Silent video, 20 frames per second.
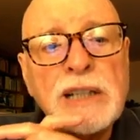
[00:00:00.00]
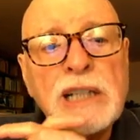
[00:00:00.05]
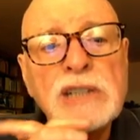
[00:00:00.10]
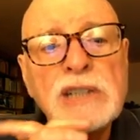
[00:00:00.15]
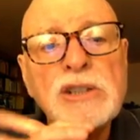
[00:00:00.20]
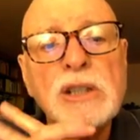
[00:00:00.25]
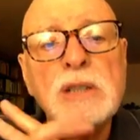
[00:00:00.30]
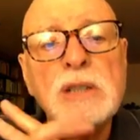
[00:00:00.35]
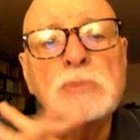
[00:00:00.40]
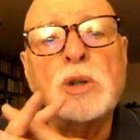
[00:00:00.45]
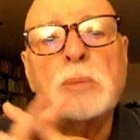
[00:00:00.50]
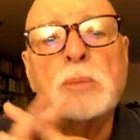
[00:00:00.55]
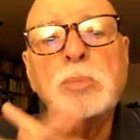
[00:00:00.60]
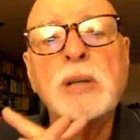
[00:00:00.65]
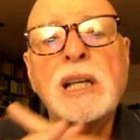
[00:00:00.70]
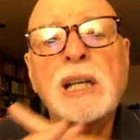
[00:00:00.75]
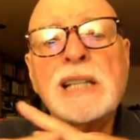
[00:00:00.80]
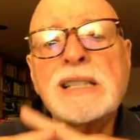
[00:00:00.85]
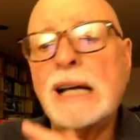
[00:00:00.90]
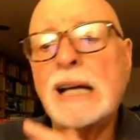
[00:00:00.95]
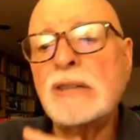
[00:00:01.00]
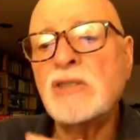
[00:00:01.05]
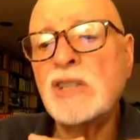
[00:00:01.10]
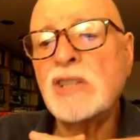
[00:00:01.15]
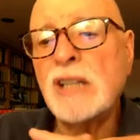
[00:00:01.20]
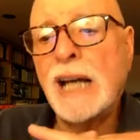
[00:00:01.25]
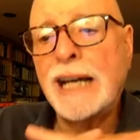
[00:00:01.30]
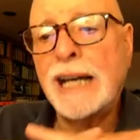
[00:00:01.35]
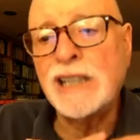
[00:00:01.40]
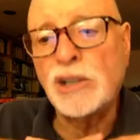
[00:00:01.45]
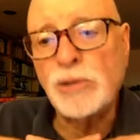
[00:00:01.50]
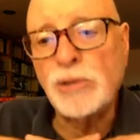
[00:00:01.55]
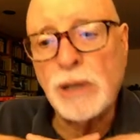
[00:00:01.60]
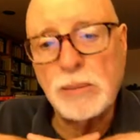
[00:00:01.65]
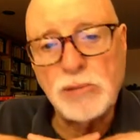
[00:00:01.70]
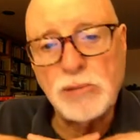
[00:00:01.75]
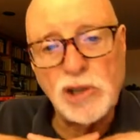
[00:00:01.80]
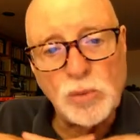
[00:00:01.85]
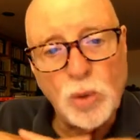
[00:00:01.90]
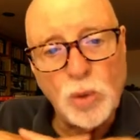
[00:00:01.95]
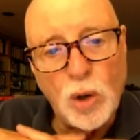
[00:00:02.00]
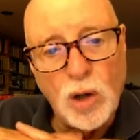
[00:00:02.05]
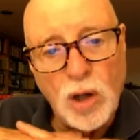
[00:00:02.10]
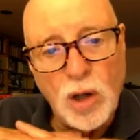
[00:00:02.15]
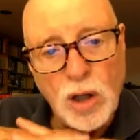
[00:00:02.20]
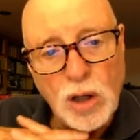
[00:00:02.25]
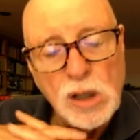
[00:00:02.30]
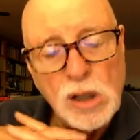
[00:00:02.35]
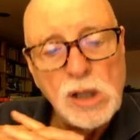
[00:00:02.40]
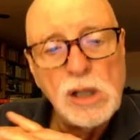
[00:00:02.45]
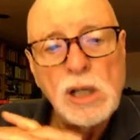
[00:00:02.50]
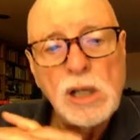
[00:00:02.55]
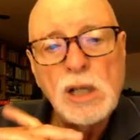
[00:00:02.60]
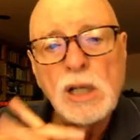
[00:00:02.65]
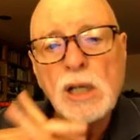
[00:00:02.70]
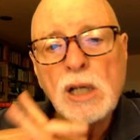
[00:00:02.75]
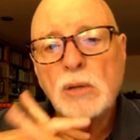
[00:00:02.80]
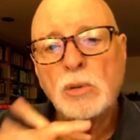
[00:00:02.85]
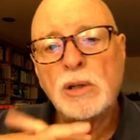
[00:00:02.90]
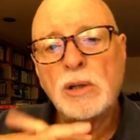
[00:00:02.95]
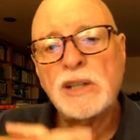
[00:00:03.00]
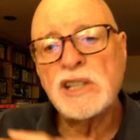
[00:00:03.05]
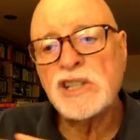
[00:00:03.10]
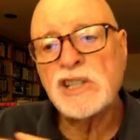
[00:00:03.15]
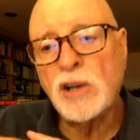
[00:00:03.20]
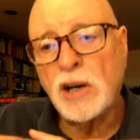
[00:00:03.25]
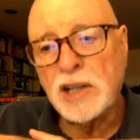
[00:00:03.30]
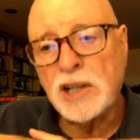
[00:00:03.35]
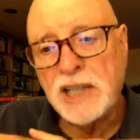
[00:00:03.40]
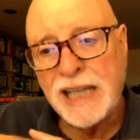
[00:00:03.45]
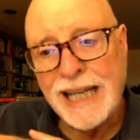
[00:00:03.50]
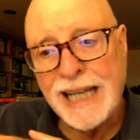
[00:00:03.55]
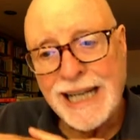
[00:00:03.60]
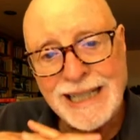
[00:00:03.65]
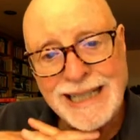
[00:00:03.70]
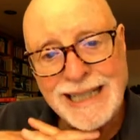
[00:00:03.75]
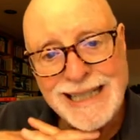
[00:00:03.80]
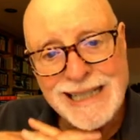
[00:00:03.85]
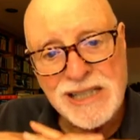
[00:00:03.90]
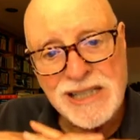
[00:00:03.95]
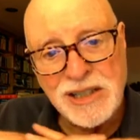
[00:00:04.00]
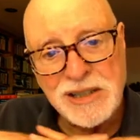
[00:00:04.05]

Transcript: They took him to a place outside the Kremlin wall, where the Tsar cannon is.